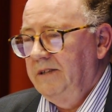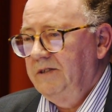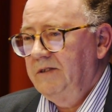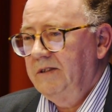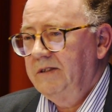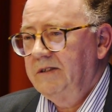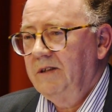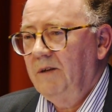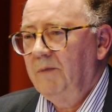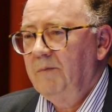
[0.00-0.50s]
So
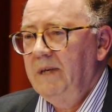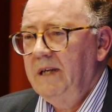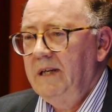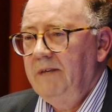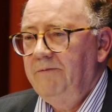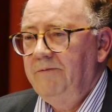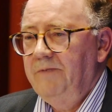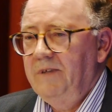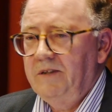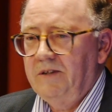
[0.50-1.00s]
it's not merely
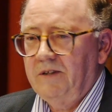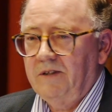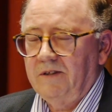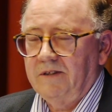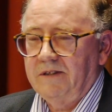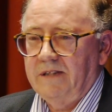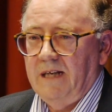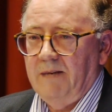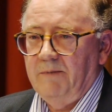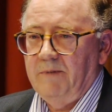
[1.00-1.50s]

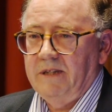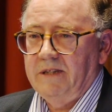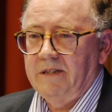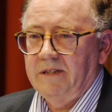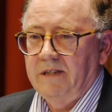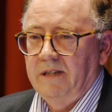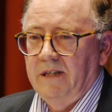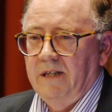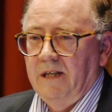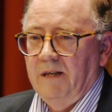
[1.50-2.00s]
physical
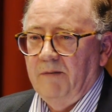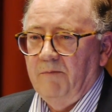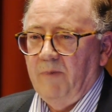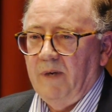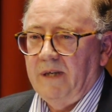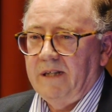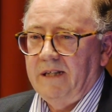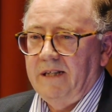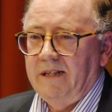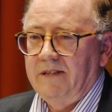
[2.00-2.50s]
damage,
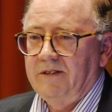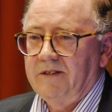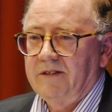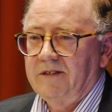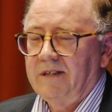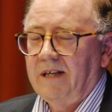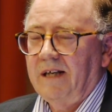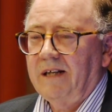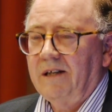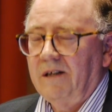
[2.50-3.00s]
but it's
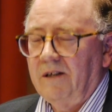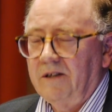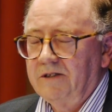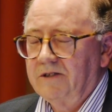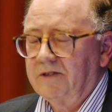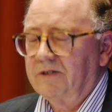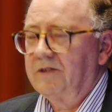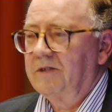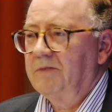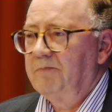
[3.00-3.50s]

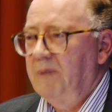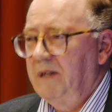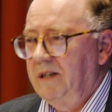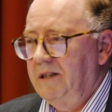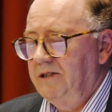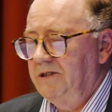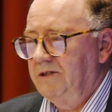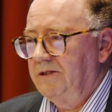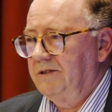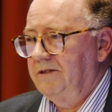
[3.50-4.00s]
psychological,
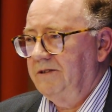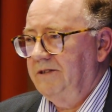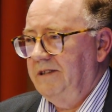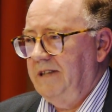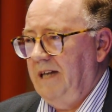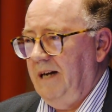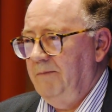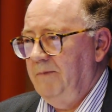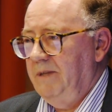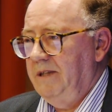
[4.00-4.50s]
spiritual
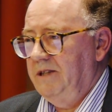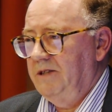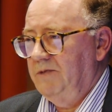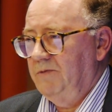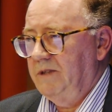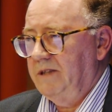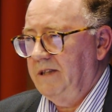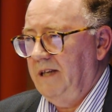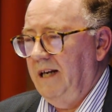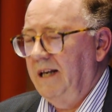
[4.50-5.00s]
damage.
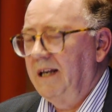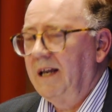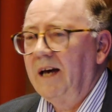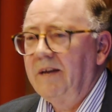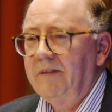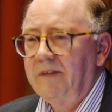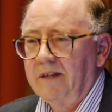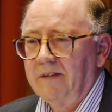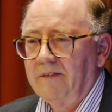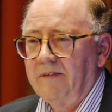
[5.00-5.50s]
And I
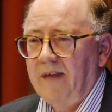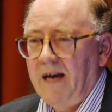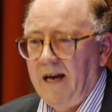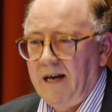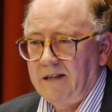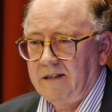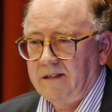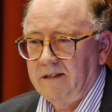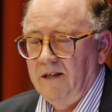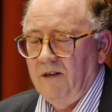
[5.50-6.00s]
think
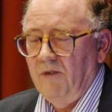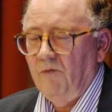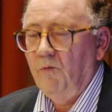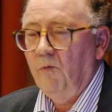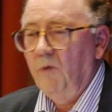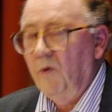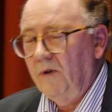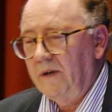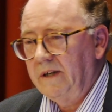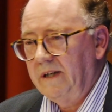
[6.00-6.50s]
that
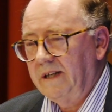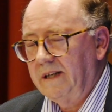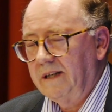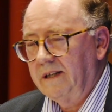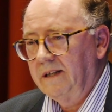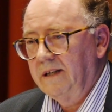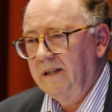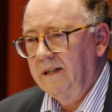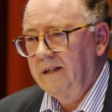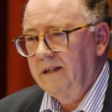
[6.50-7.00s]

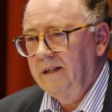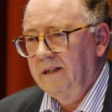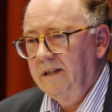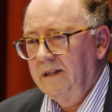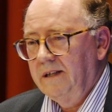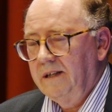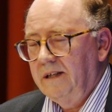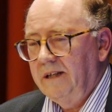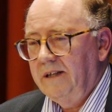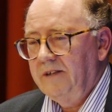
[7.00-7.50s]
warning
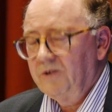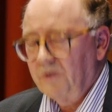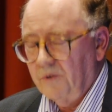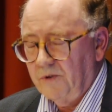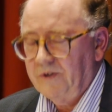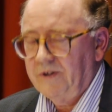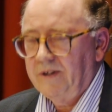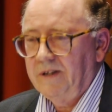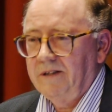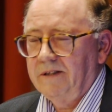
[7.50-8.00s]
is
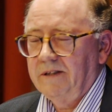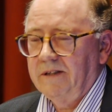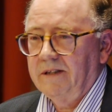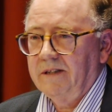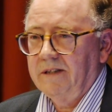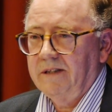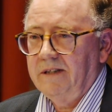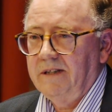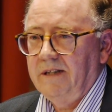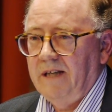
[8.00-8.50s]
also
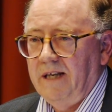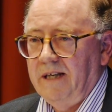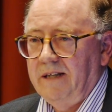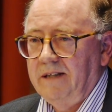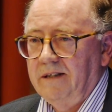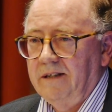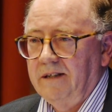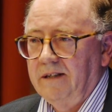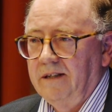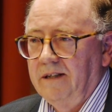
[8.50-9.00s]

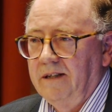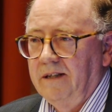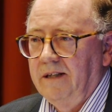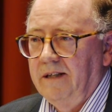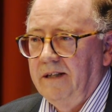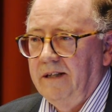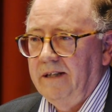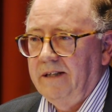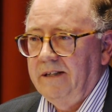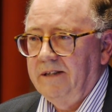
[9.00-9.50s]
contained
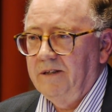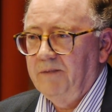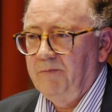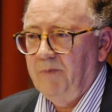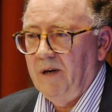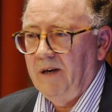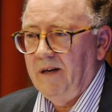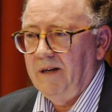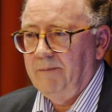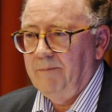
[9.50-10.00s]
in the
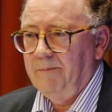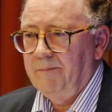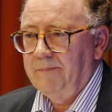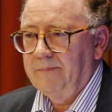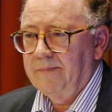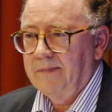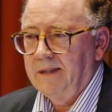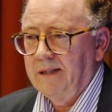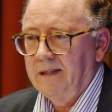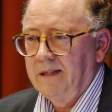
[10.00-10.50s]
poem.
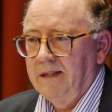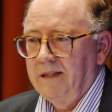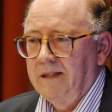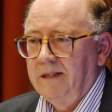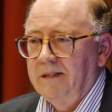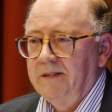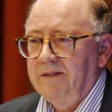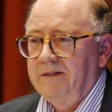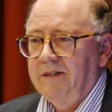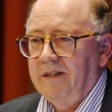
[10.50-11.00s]

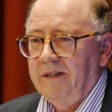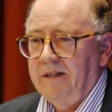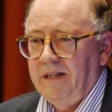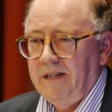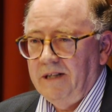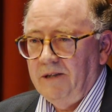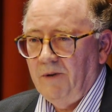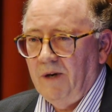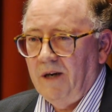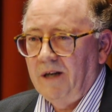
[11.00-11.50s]
So
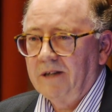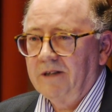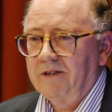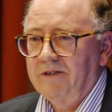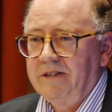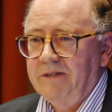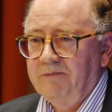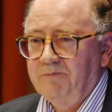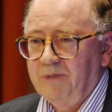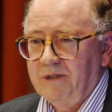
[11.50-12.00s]
there you are,
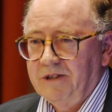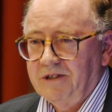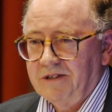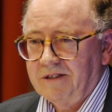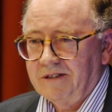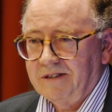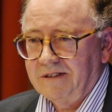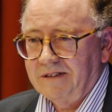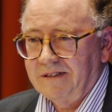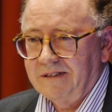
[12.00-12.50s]
Green
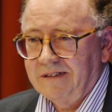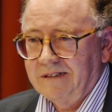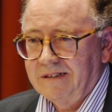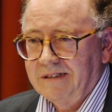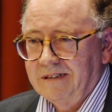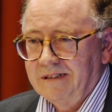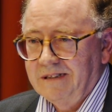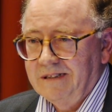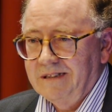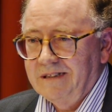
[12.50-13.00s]
Bristol.
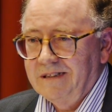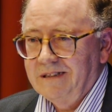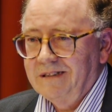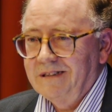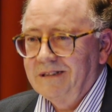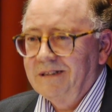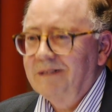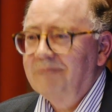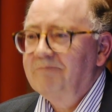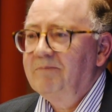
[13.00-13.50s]

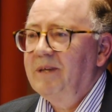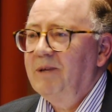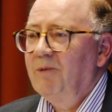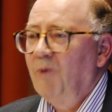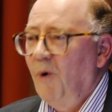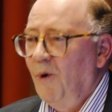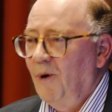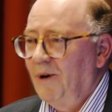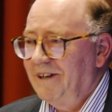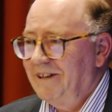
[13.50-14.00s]
Be
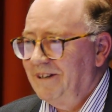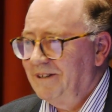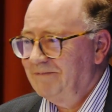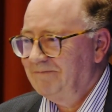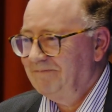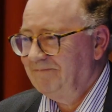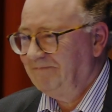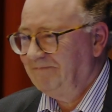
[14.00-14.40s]
warned.